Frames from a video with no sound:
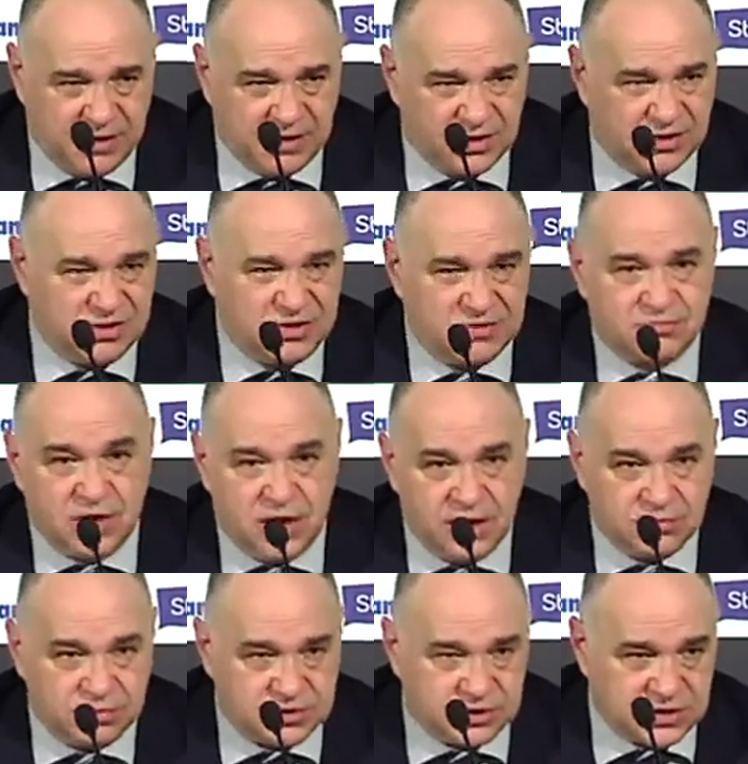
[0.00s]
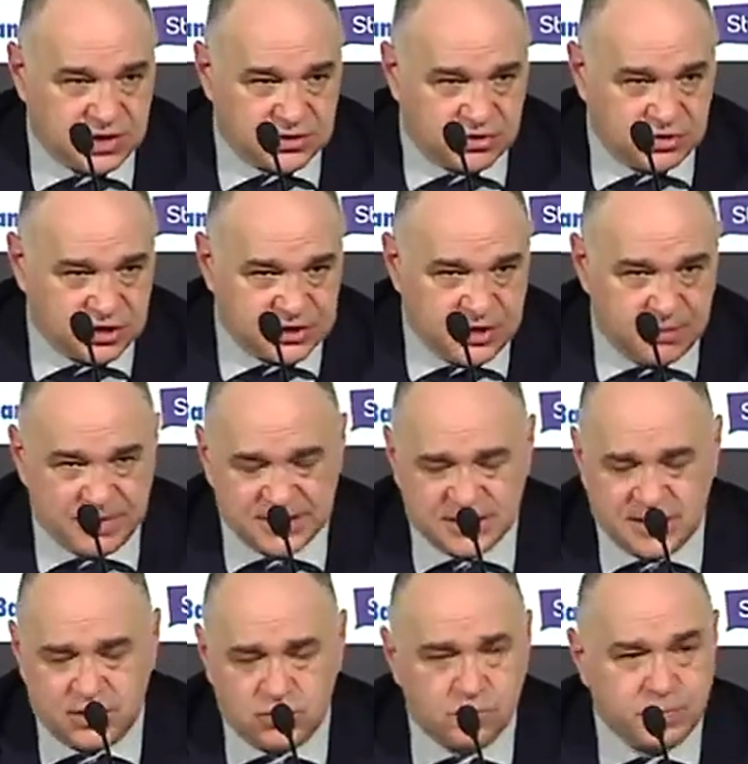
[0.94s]
an action
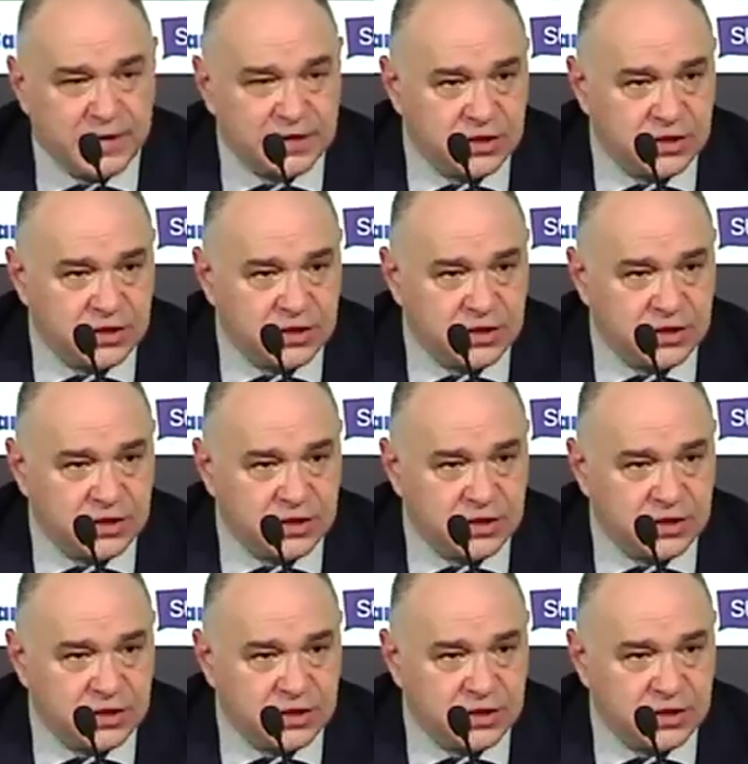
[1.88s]
where